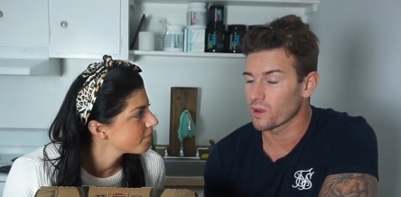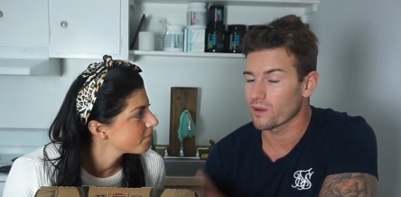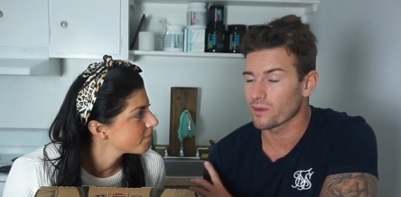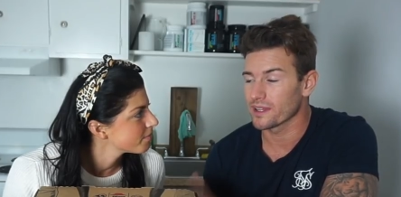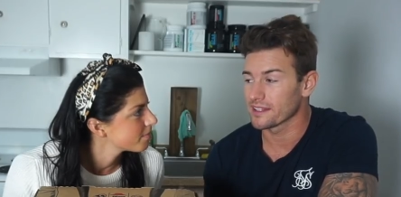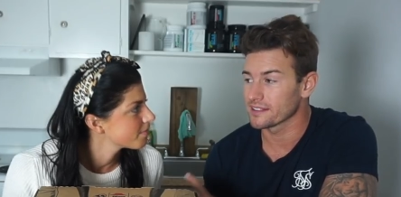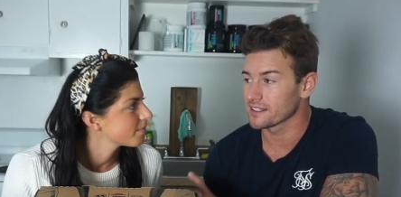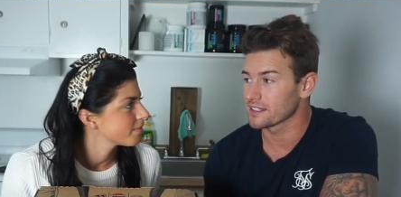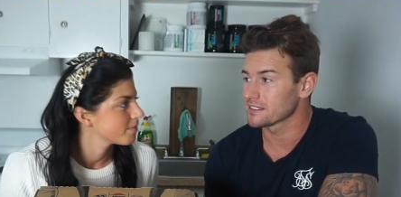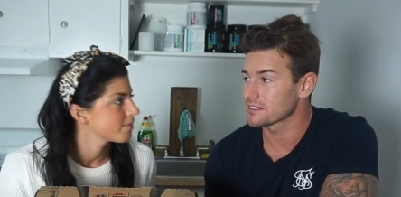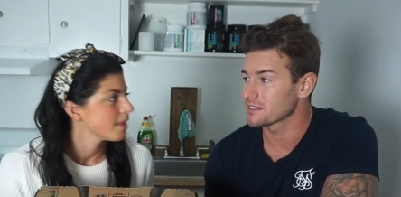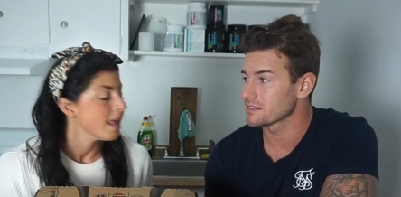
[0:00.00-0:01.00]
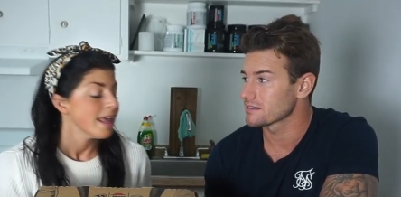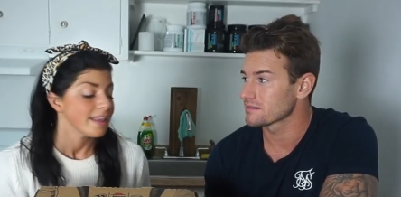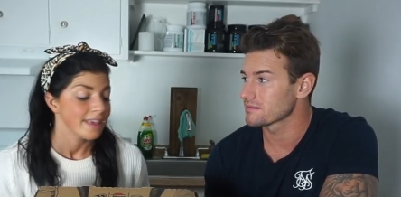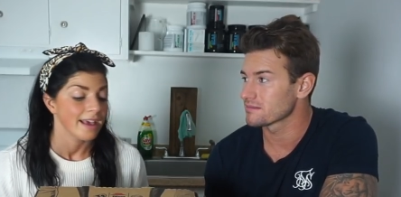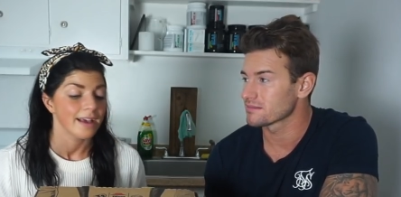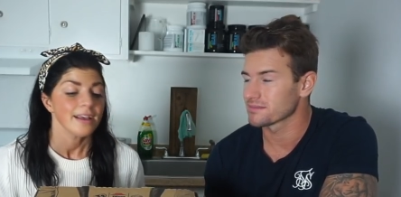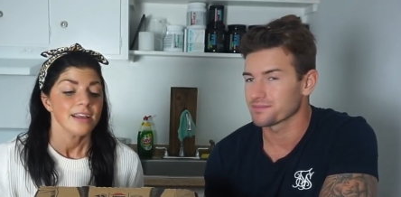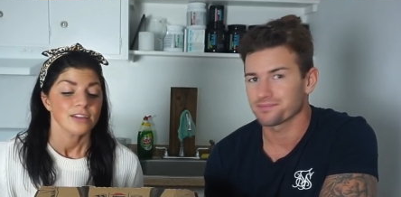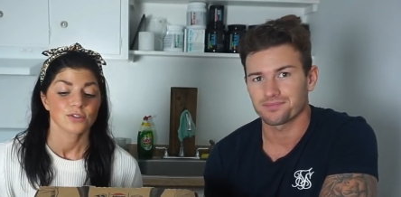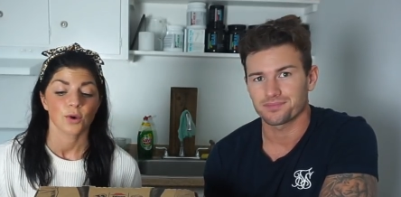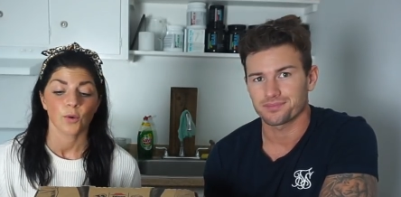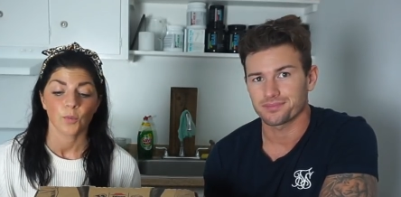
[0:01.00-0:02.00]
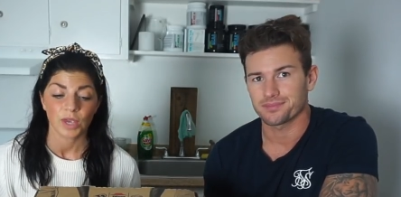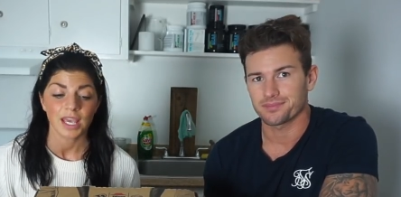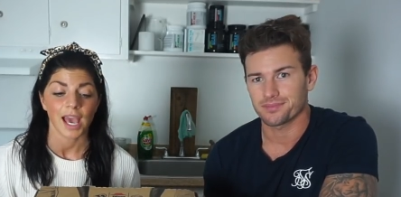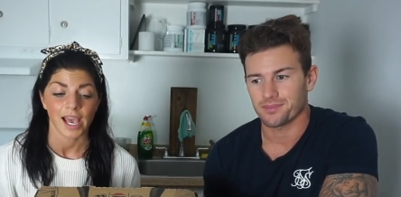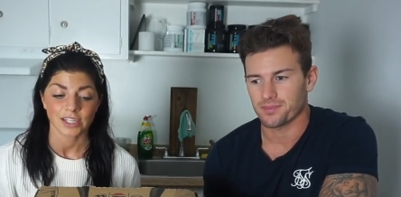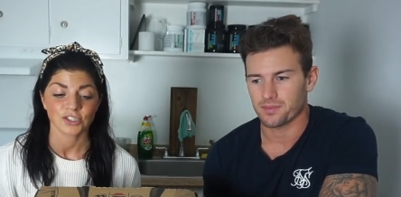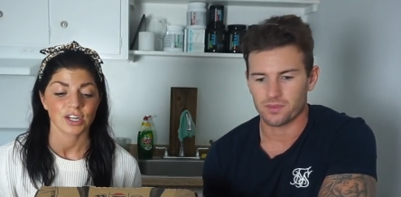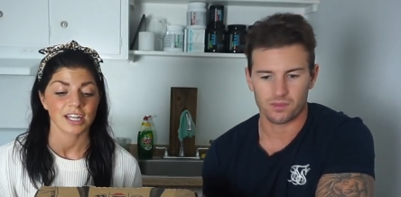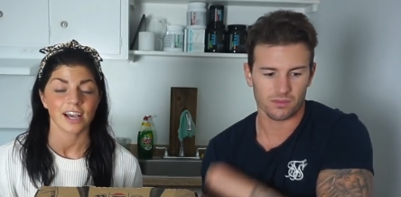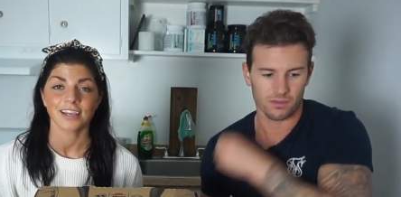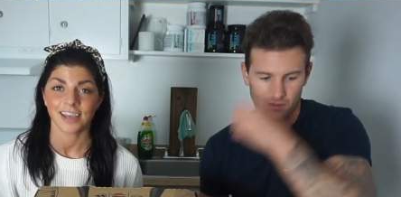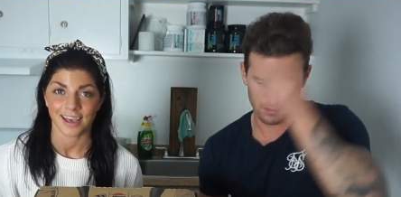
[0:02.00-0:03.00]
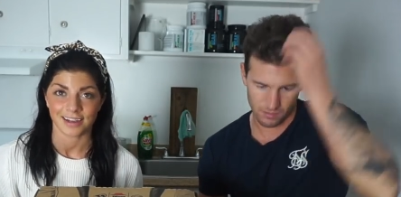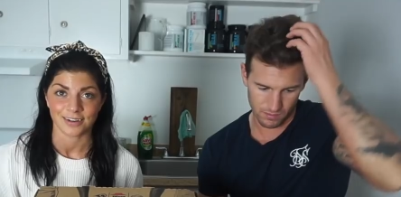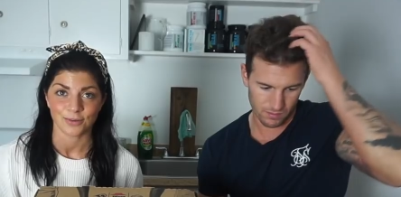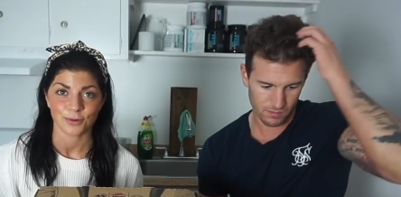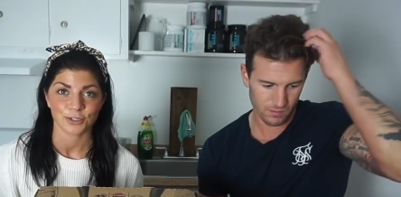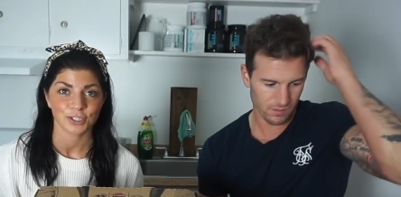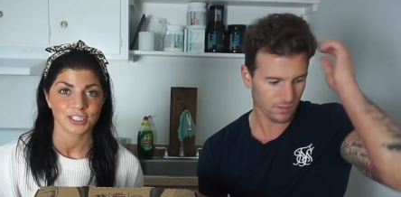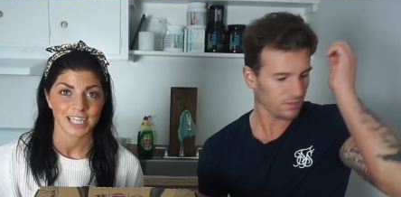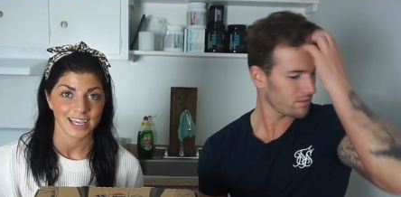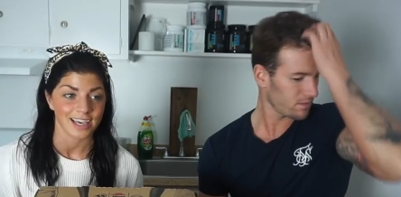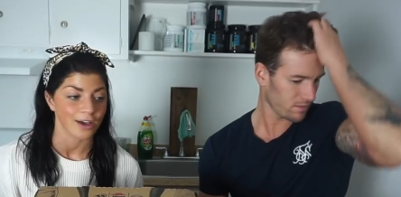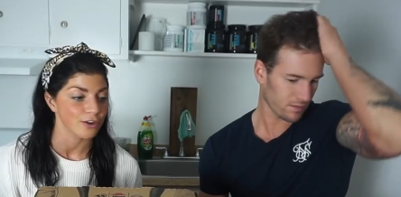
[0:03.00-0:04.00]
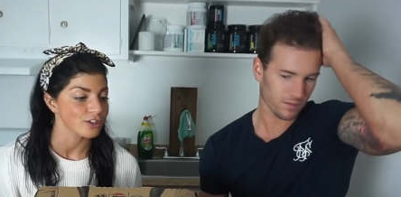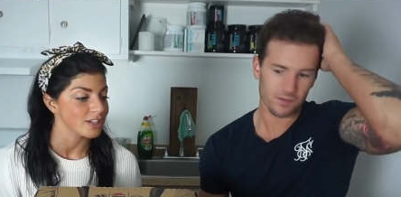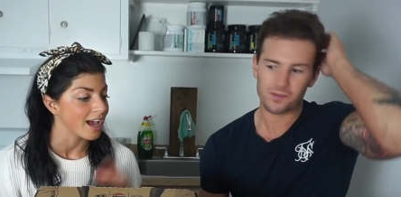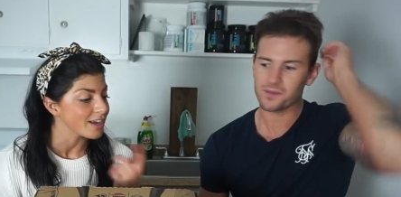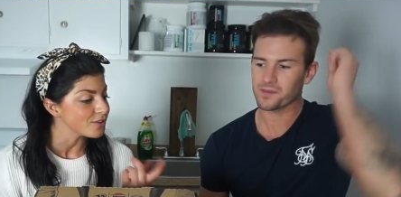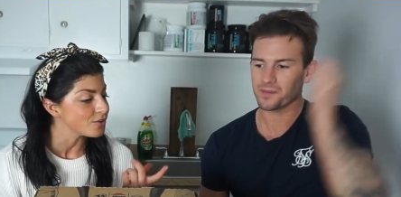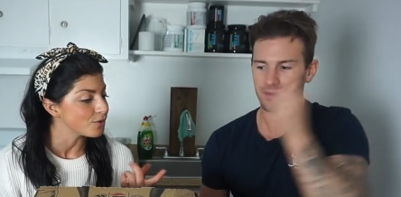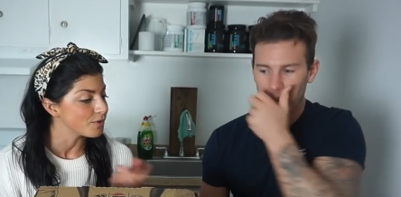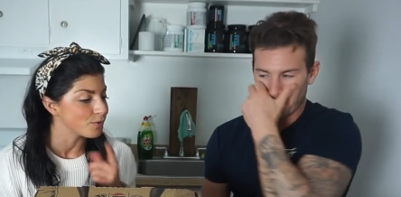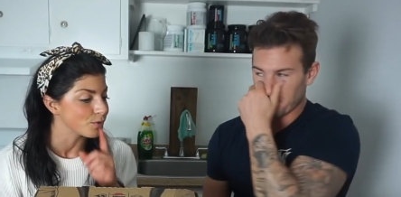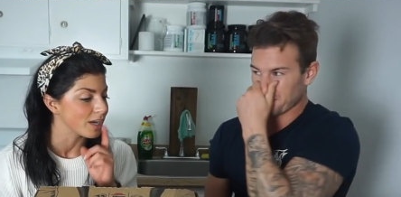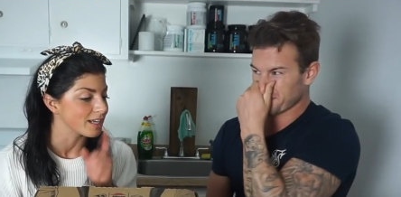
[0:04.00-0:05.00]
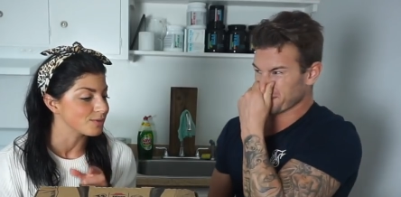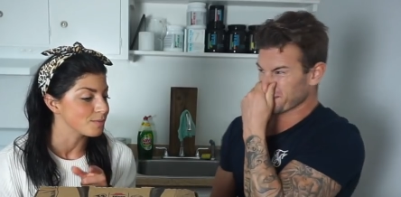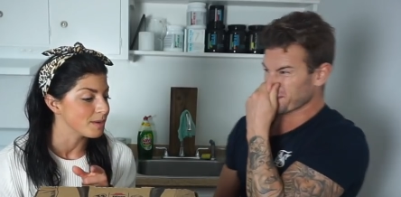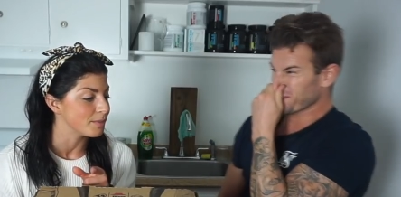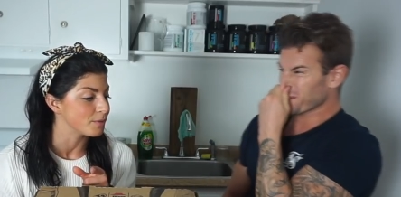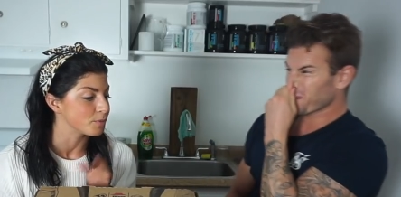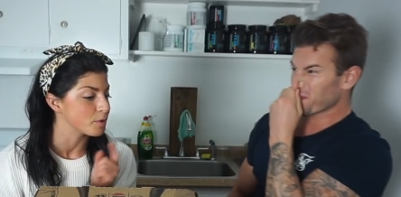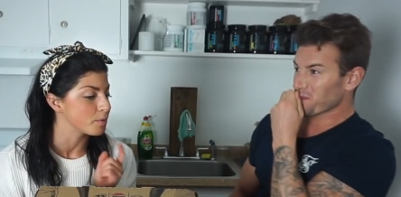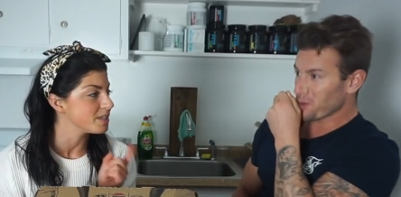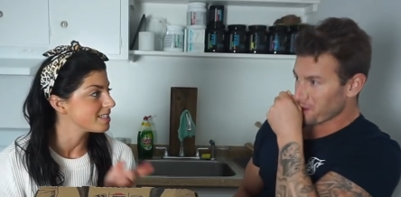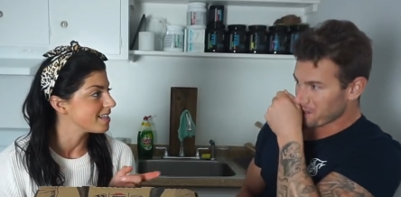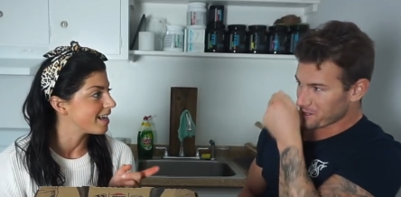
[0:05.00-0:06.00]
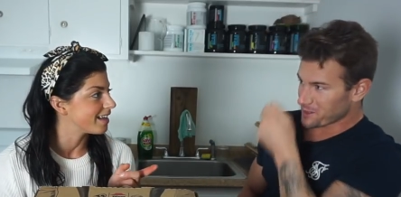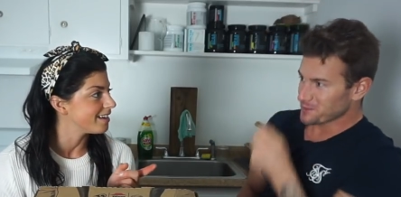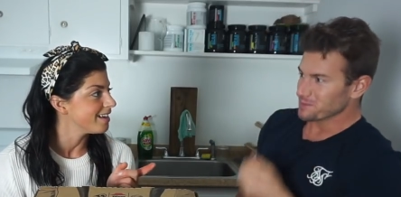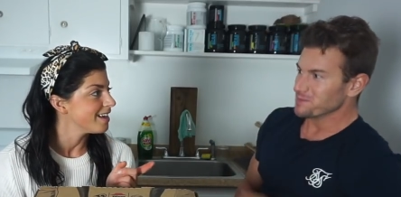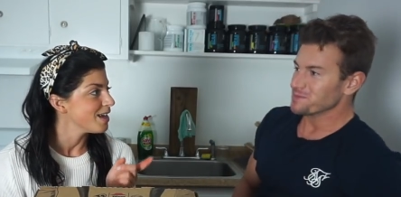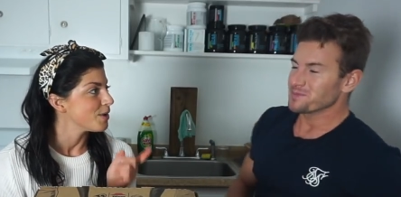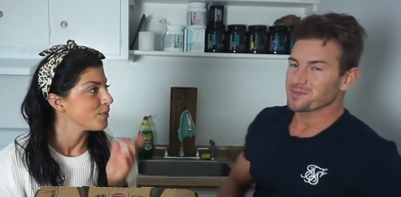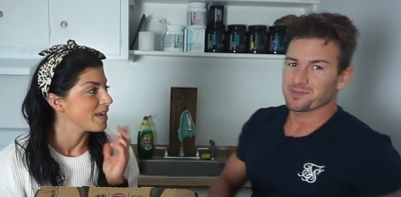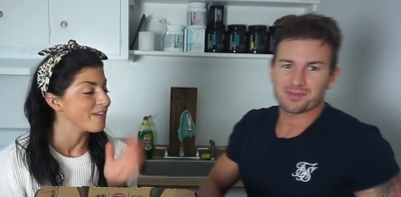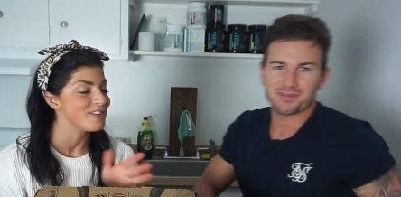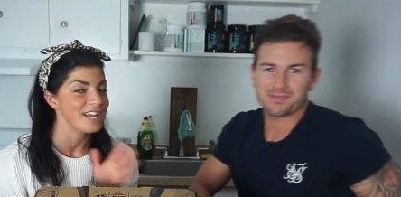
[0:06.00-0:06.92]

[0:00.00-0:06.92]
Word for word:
Speaker 1: we really need this.
Speaker 2: Yeah, so we actually, again, ordered takeout, because I don't know if you guys remember, but we said we have